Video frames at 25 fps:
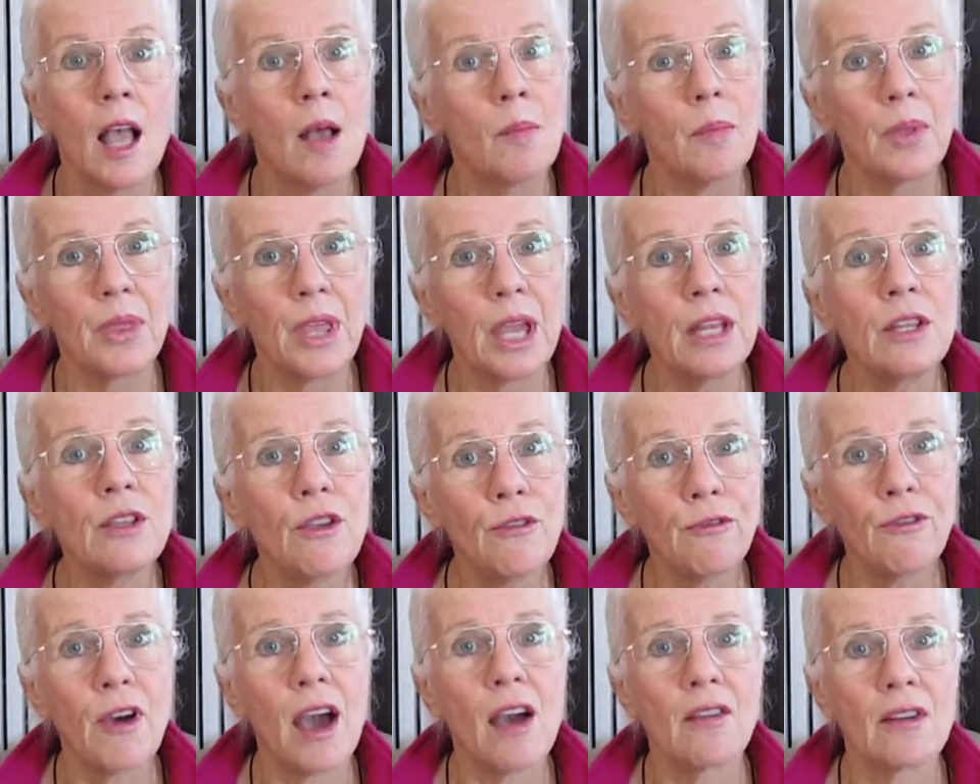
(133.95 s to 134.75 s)
But then
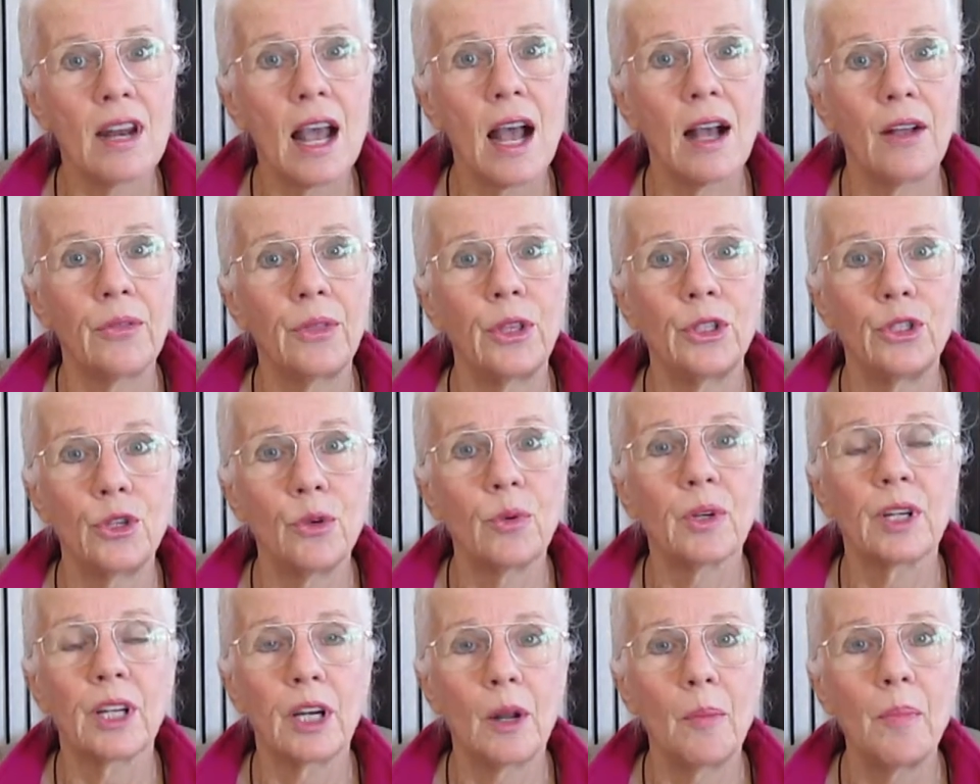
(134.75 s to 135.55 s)
you found out that
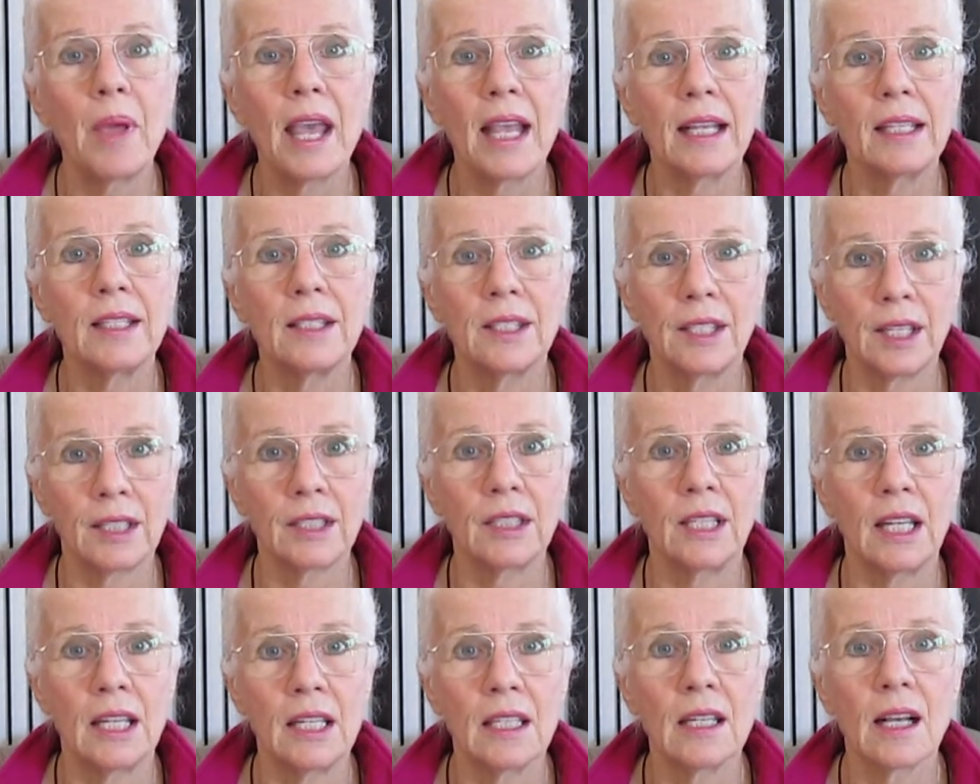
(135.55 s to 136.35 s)
you were going to pay
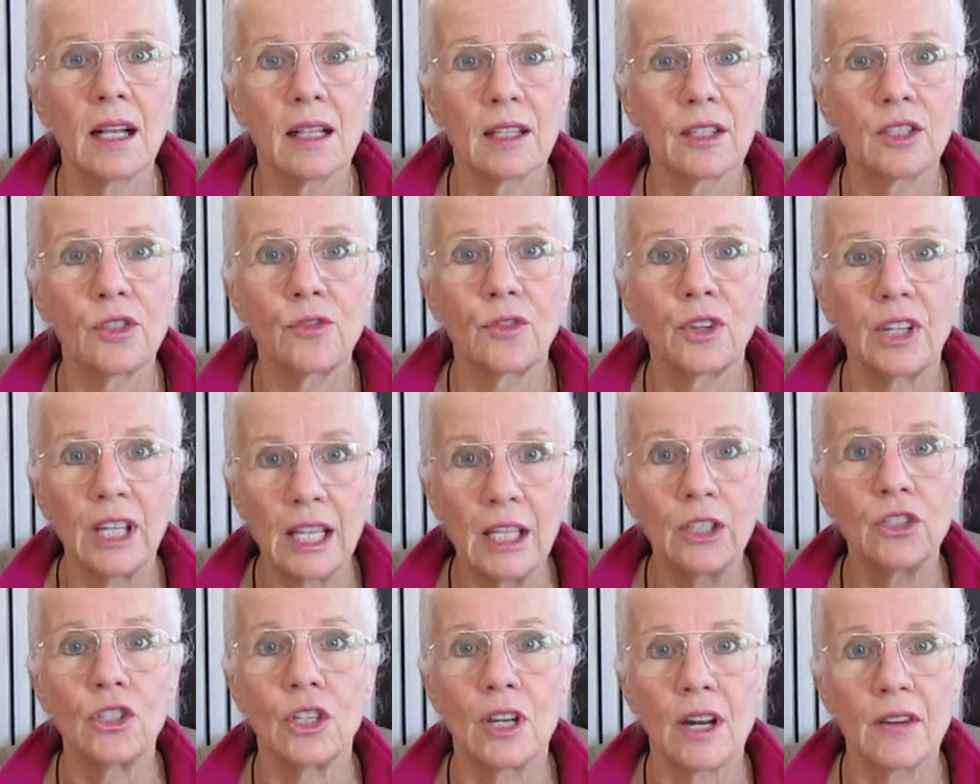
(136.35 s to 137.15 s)
$16 for
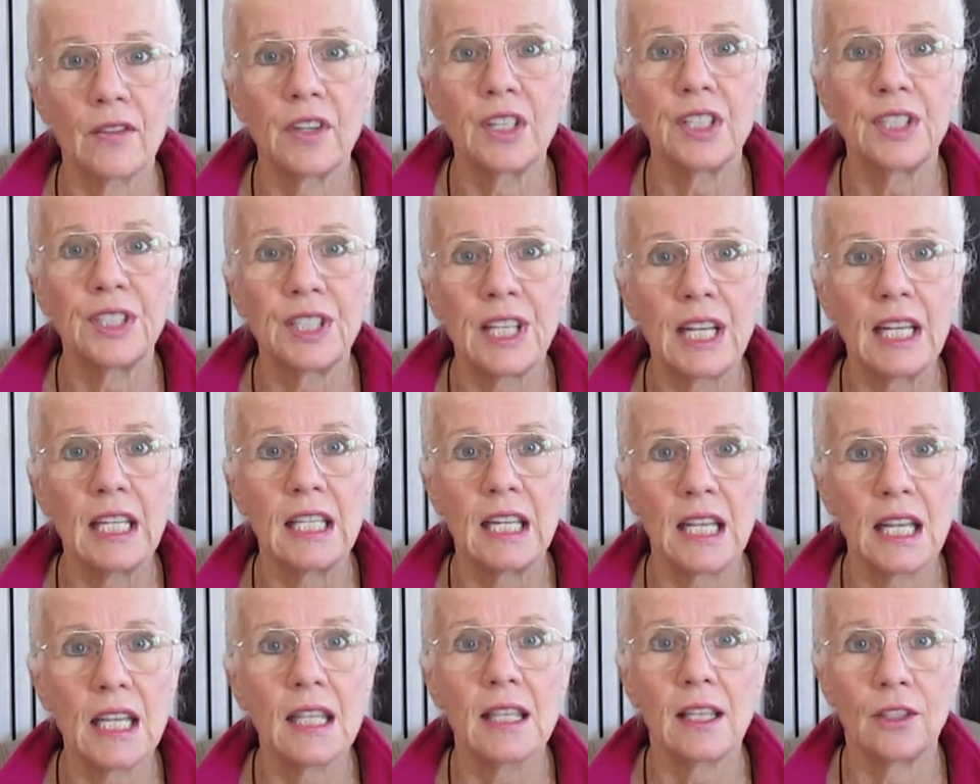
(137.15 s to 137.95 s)
each and every
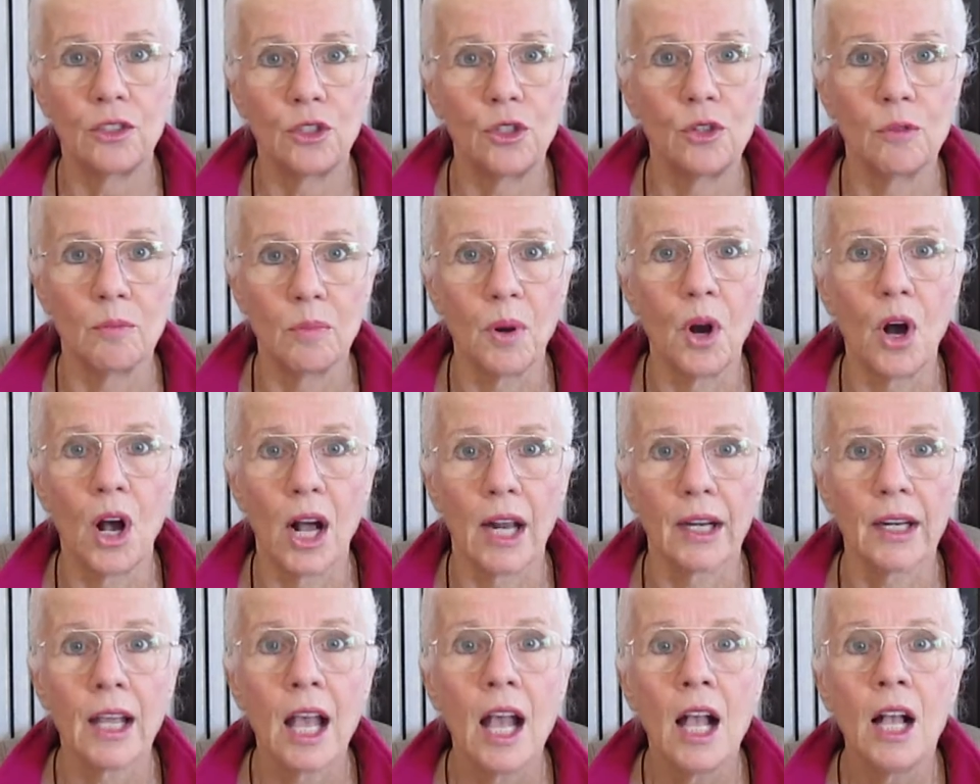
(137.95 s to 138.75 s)
CD that you
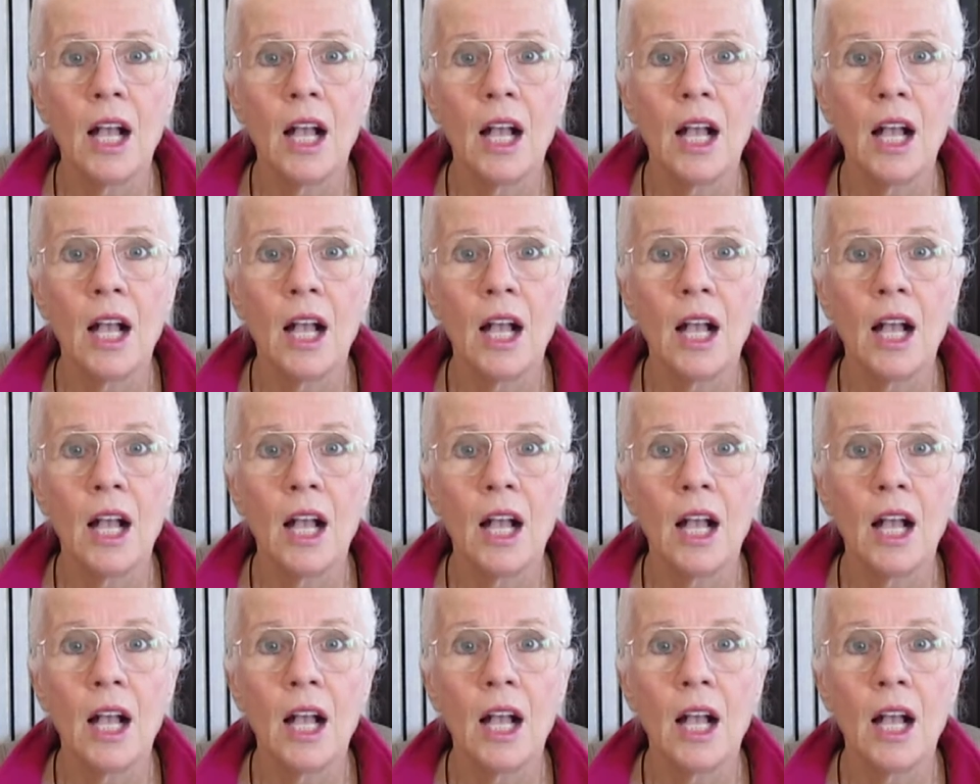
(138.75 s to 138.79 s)
bought.